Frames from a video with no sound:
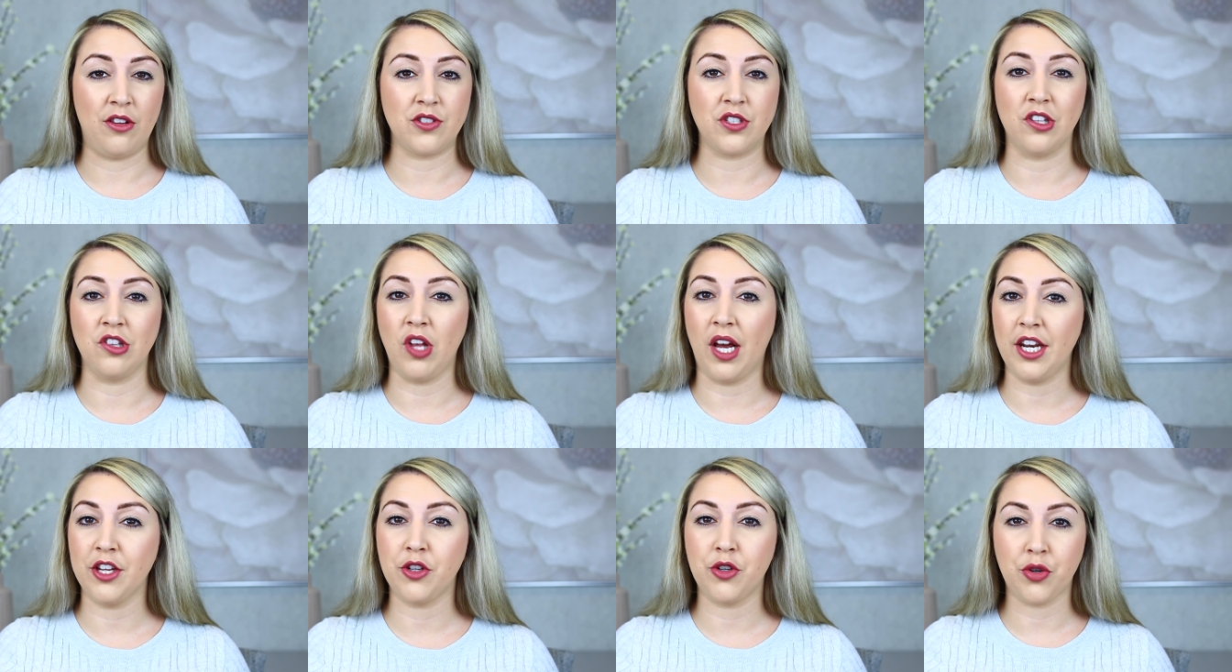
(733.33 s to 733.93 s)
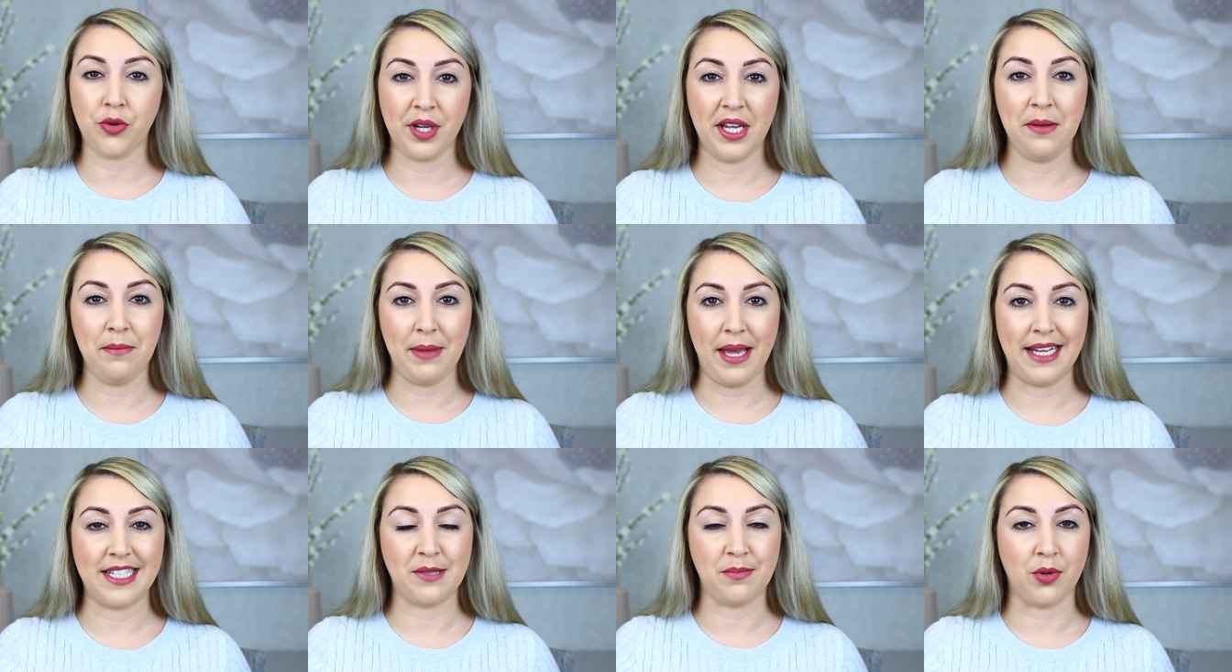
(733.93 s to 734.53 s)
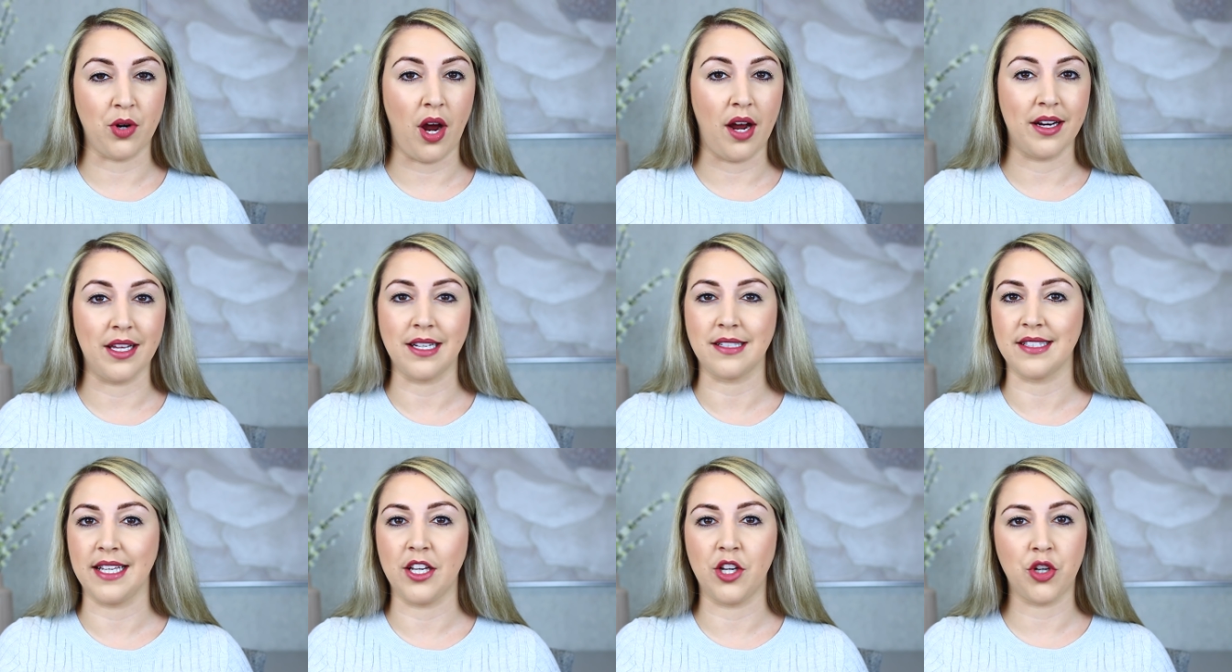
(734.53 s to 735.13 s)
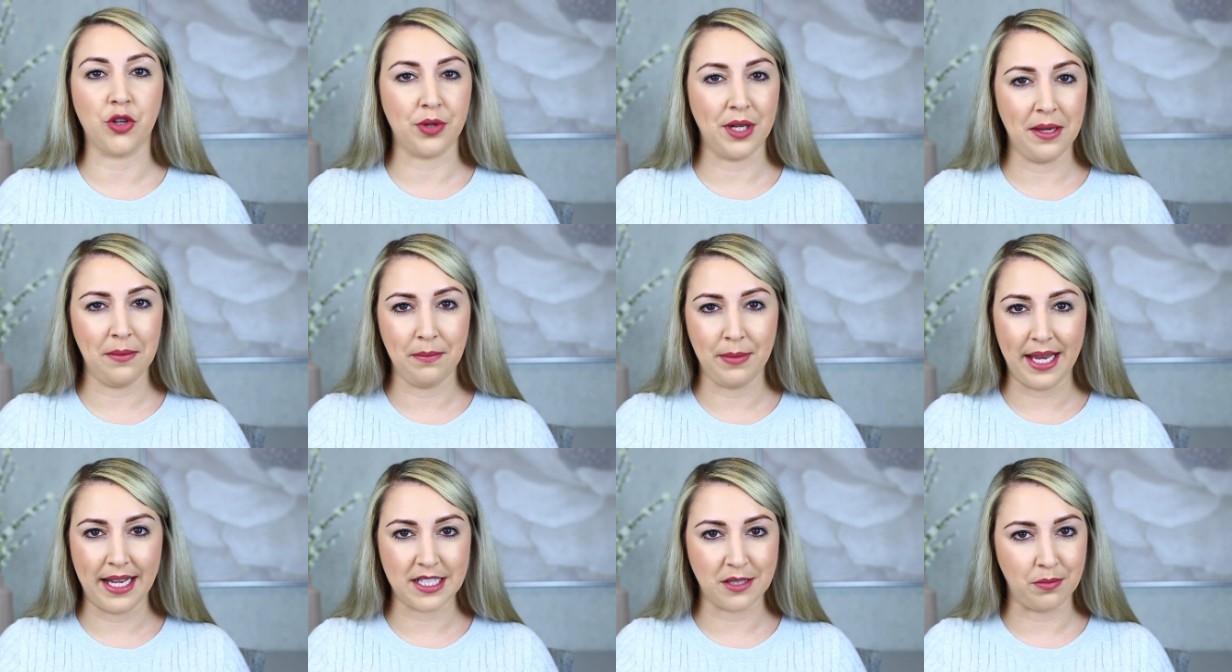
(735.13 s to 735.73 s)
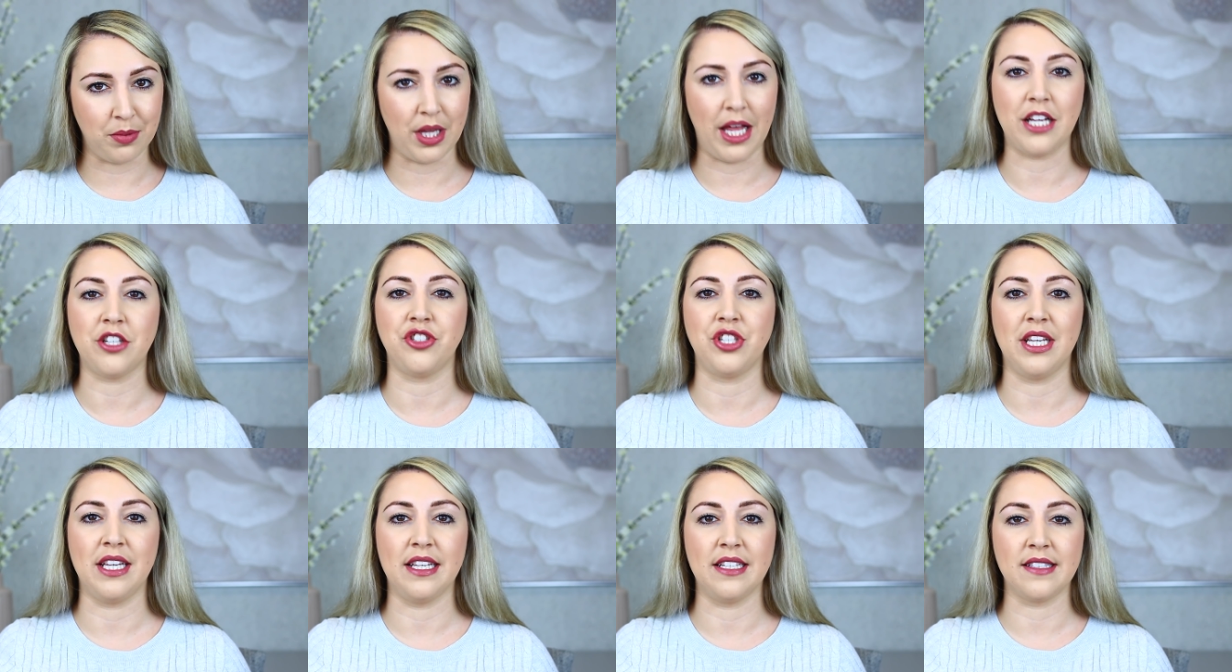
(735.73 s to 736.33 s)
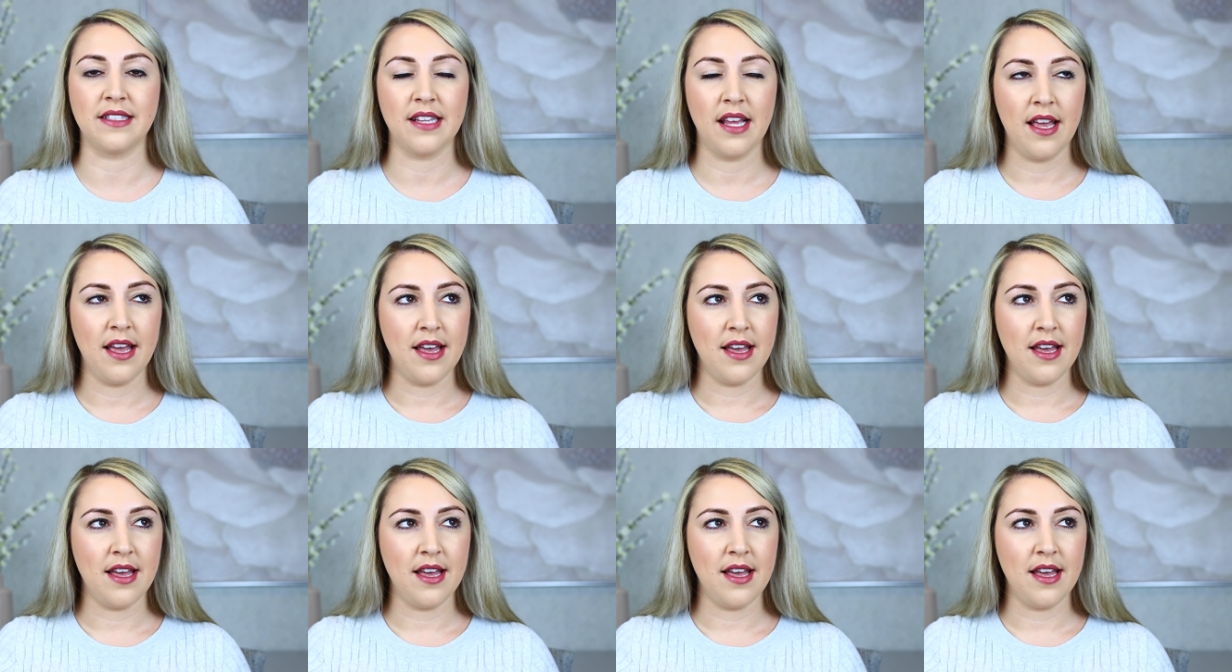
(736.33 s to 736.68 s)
There's a lot of cream-based products, like cream-based blushes.